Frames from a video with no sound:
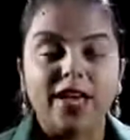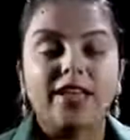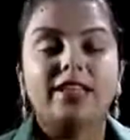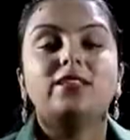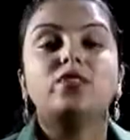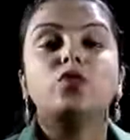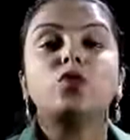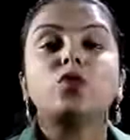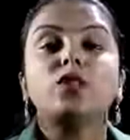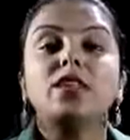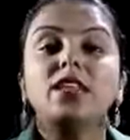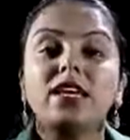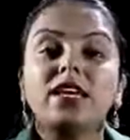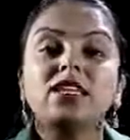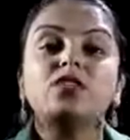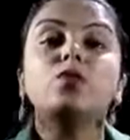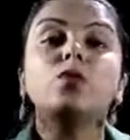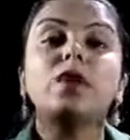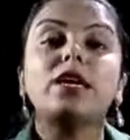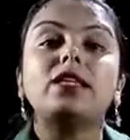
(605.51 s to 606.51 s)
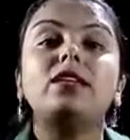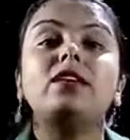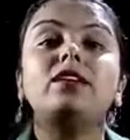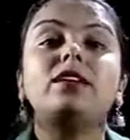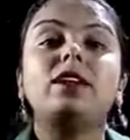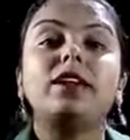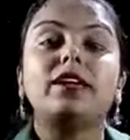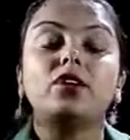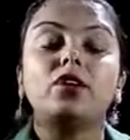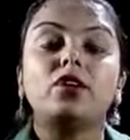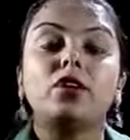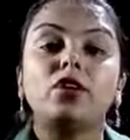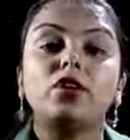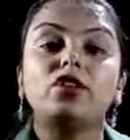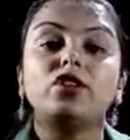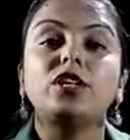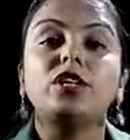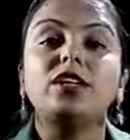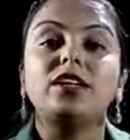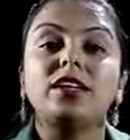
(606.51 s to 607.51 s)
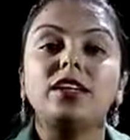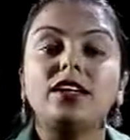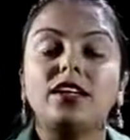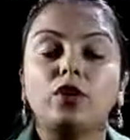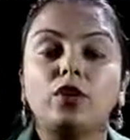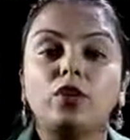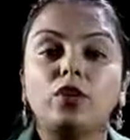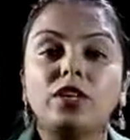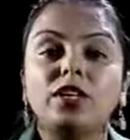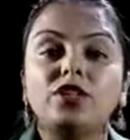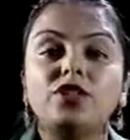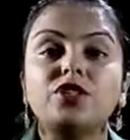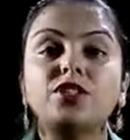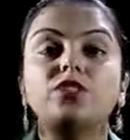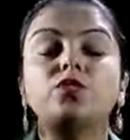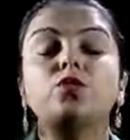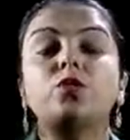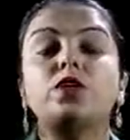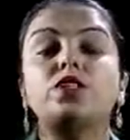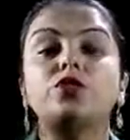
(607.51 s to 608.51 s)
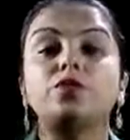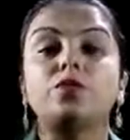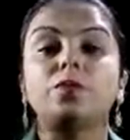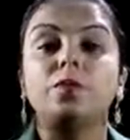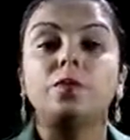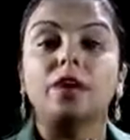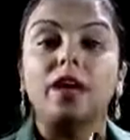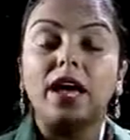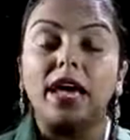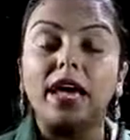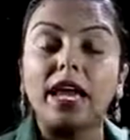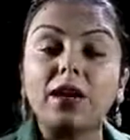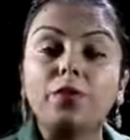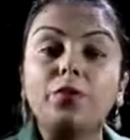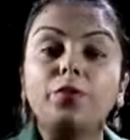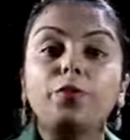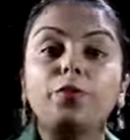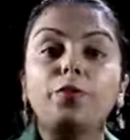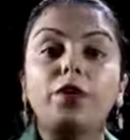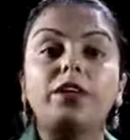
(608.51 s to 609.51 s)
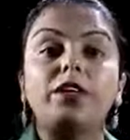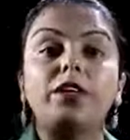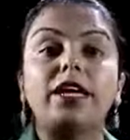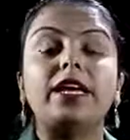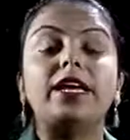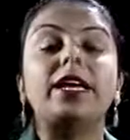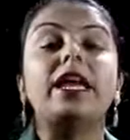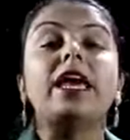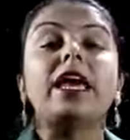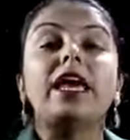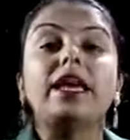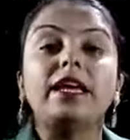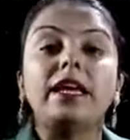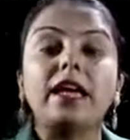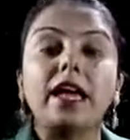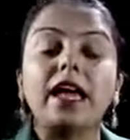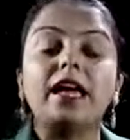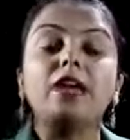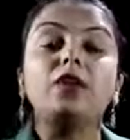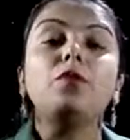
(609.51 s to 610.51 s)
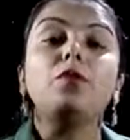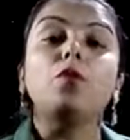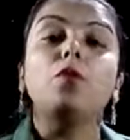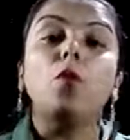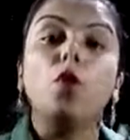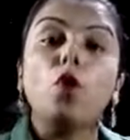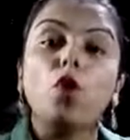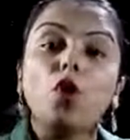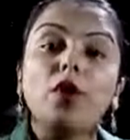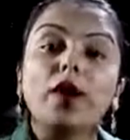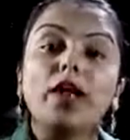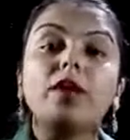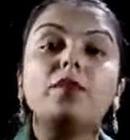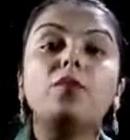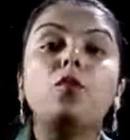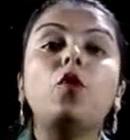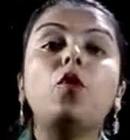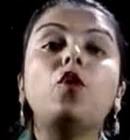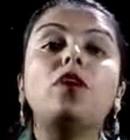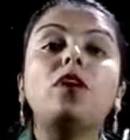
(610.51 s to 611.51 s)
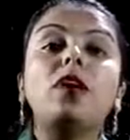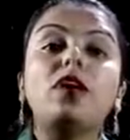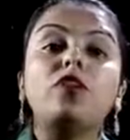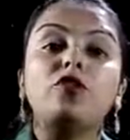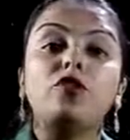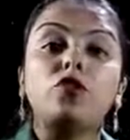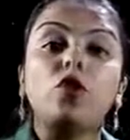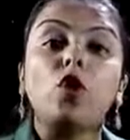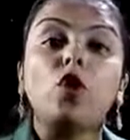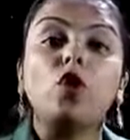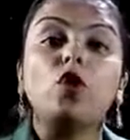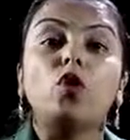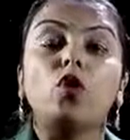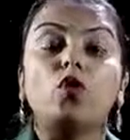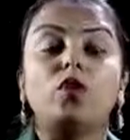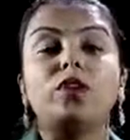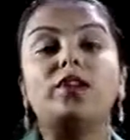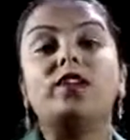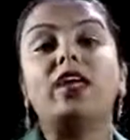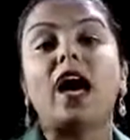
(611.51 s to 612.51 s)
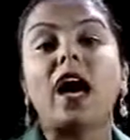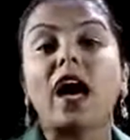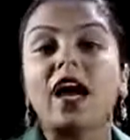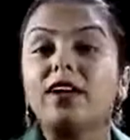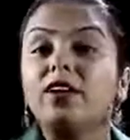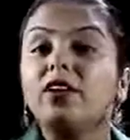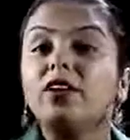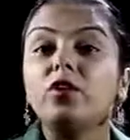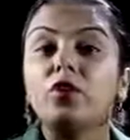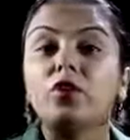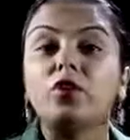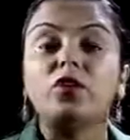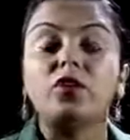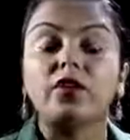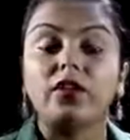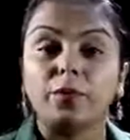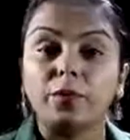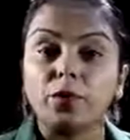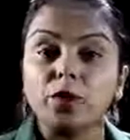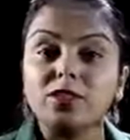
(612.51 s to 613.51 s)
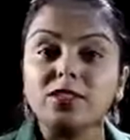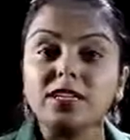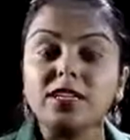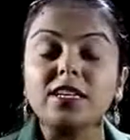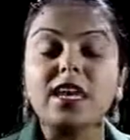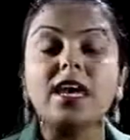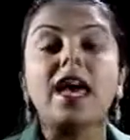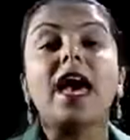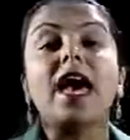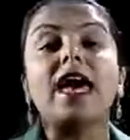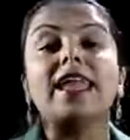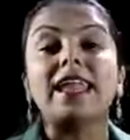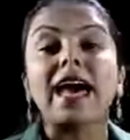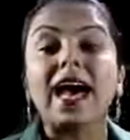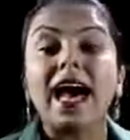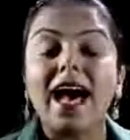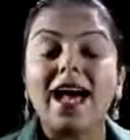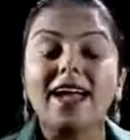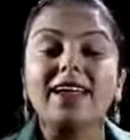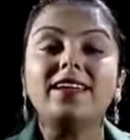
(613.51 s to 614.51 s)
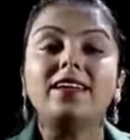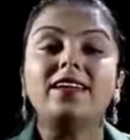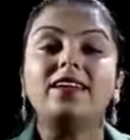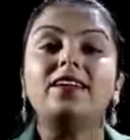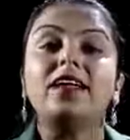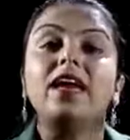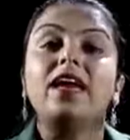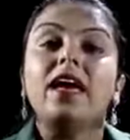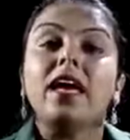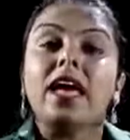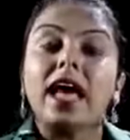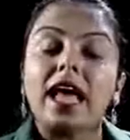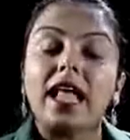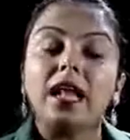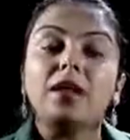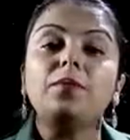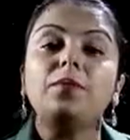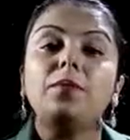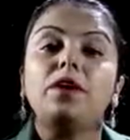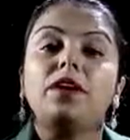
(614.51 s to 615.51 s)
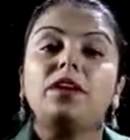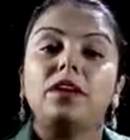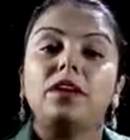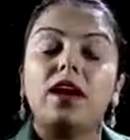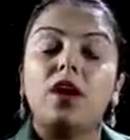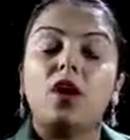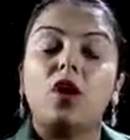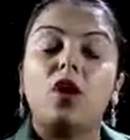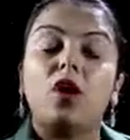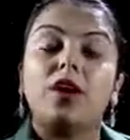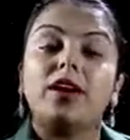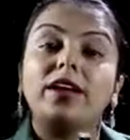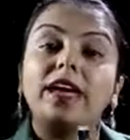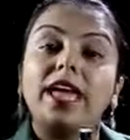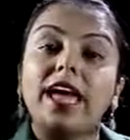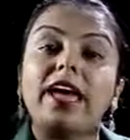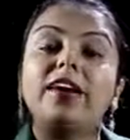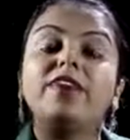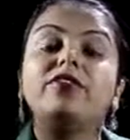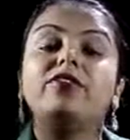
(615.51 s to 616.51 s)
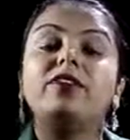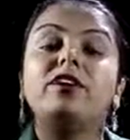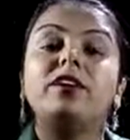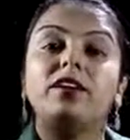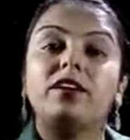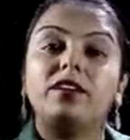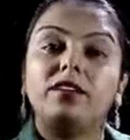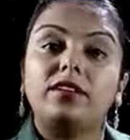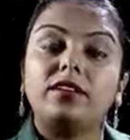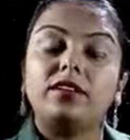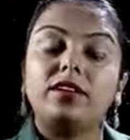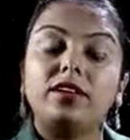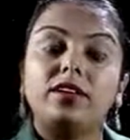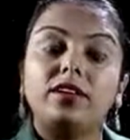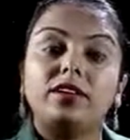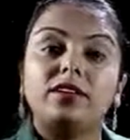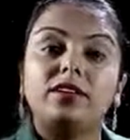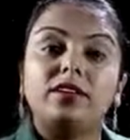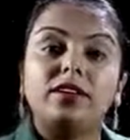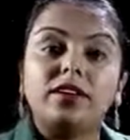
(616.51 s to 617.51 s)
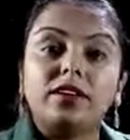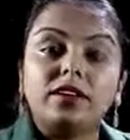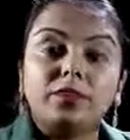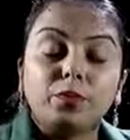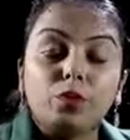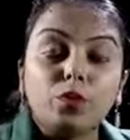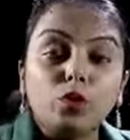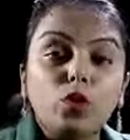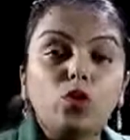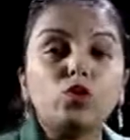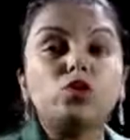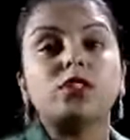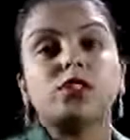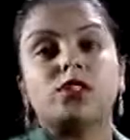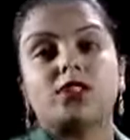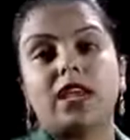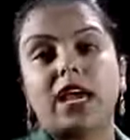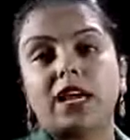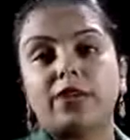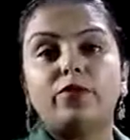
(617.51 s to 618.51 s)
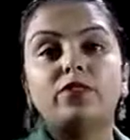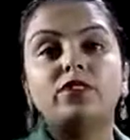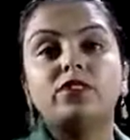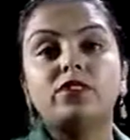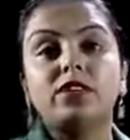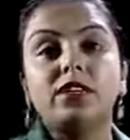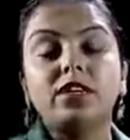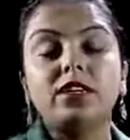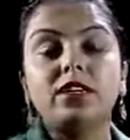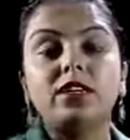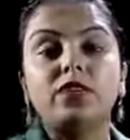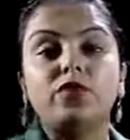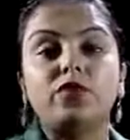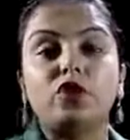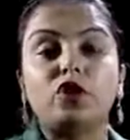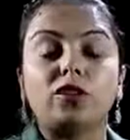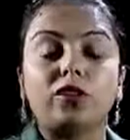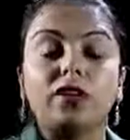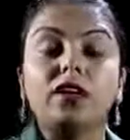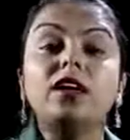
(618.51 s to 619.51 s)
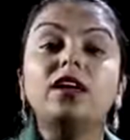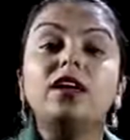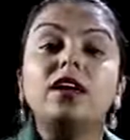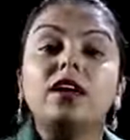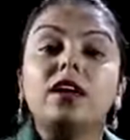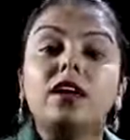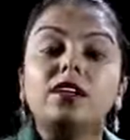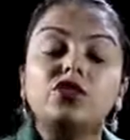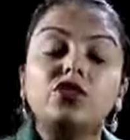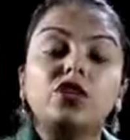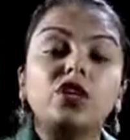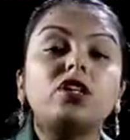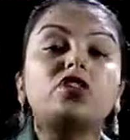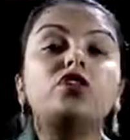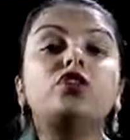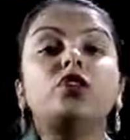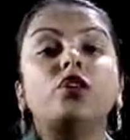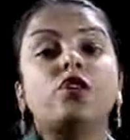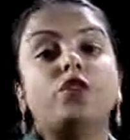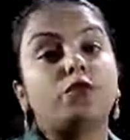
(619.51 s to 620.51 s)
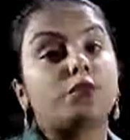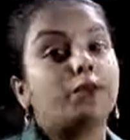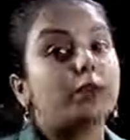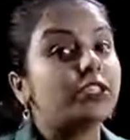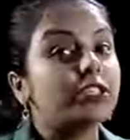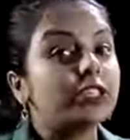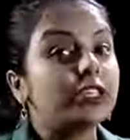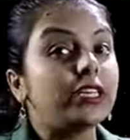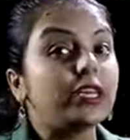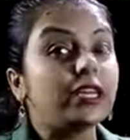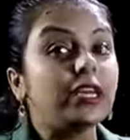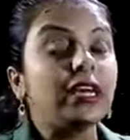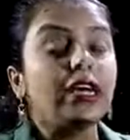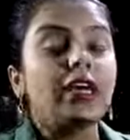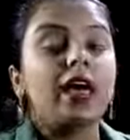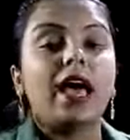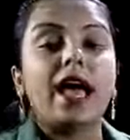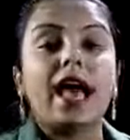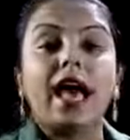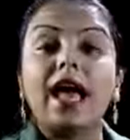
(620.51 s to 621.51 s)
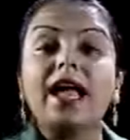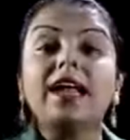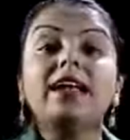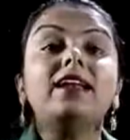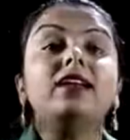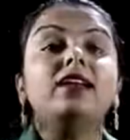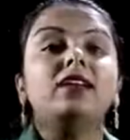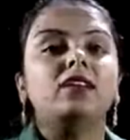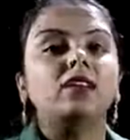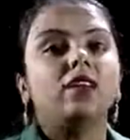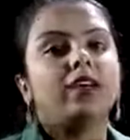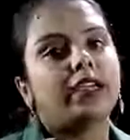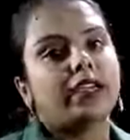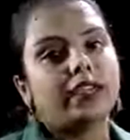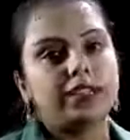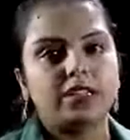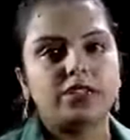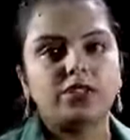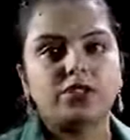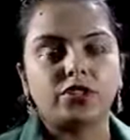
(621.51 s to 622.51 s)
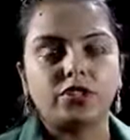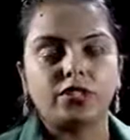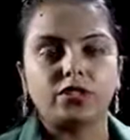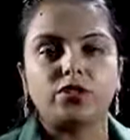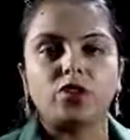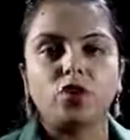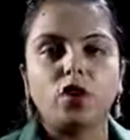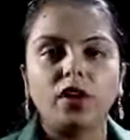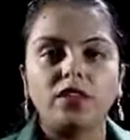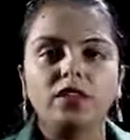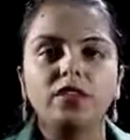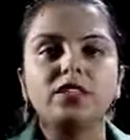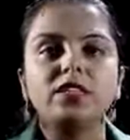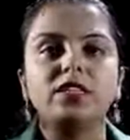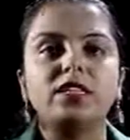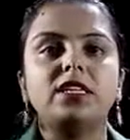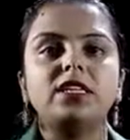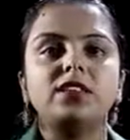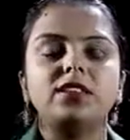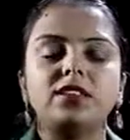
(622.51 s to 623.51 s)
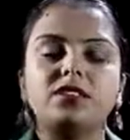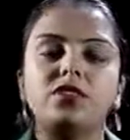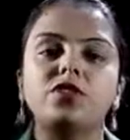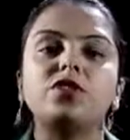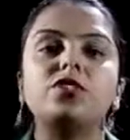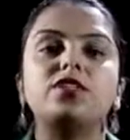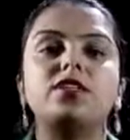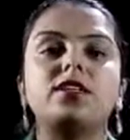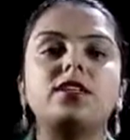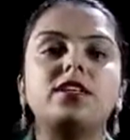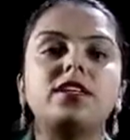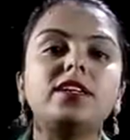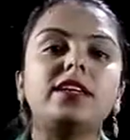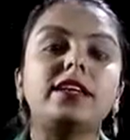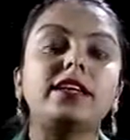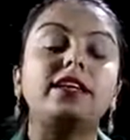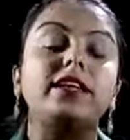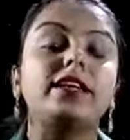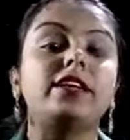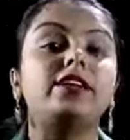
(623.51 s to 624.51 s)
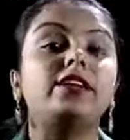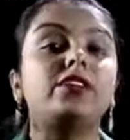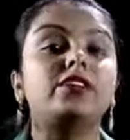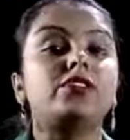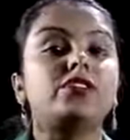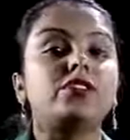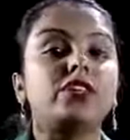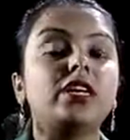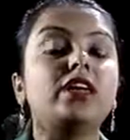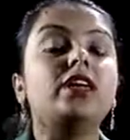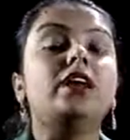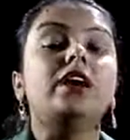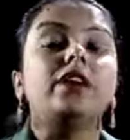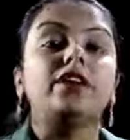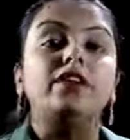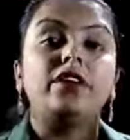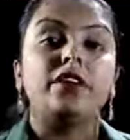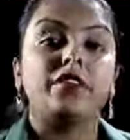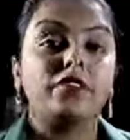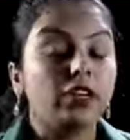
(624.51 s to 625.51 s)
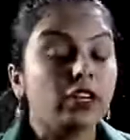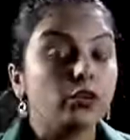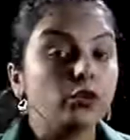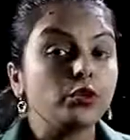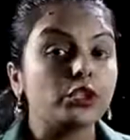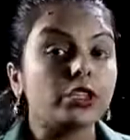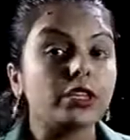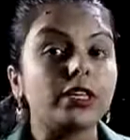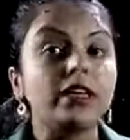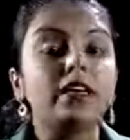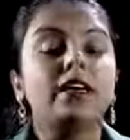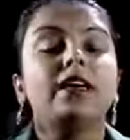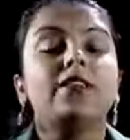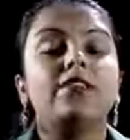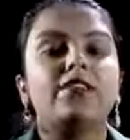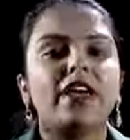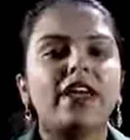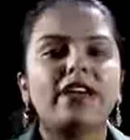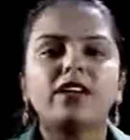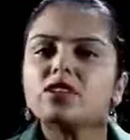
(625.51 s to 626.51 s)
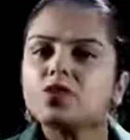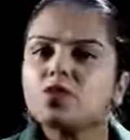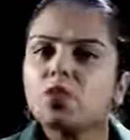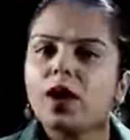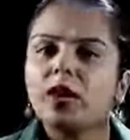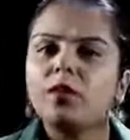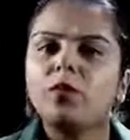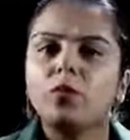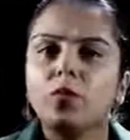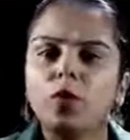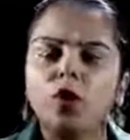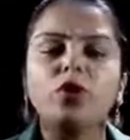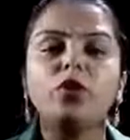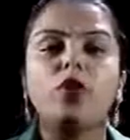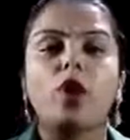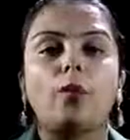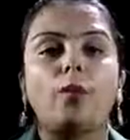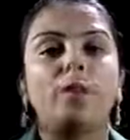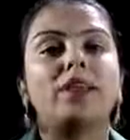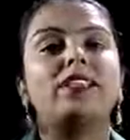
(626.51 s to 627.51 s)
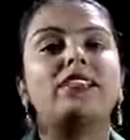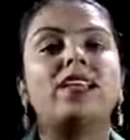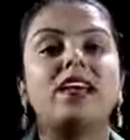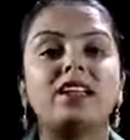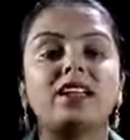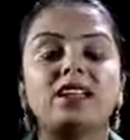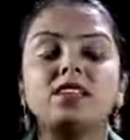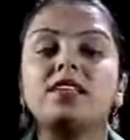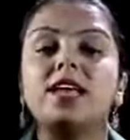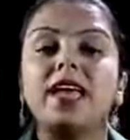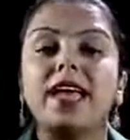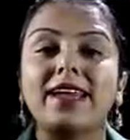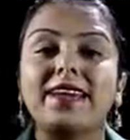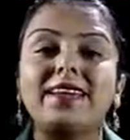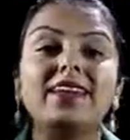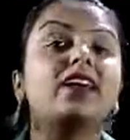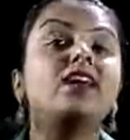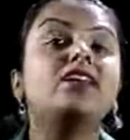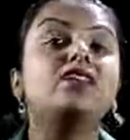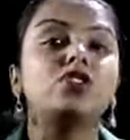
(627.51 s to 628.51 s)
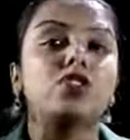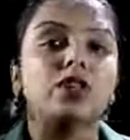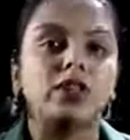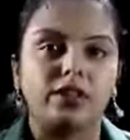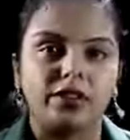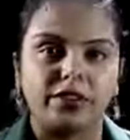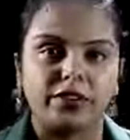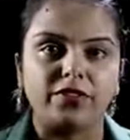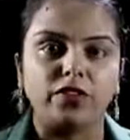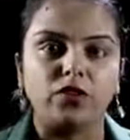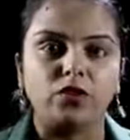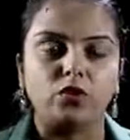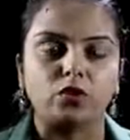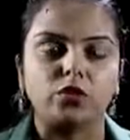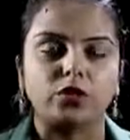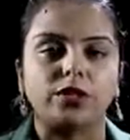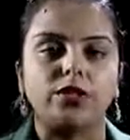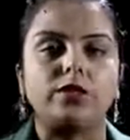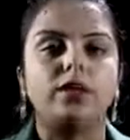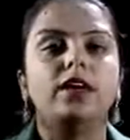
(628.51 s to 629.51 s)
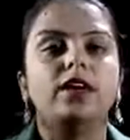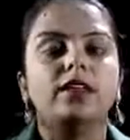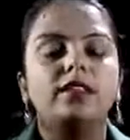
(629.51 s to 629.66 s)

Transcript: So, these were the technological innovations which helped Britain gain more and more control over the iron ore deposit, and iron helped or gave the boost that was needed for the construction of machine and the industries. Obviously, this resulted in industrial revolution. There is one more topic, that is agricultural revolution.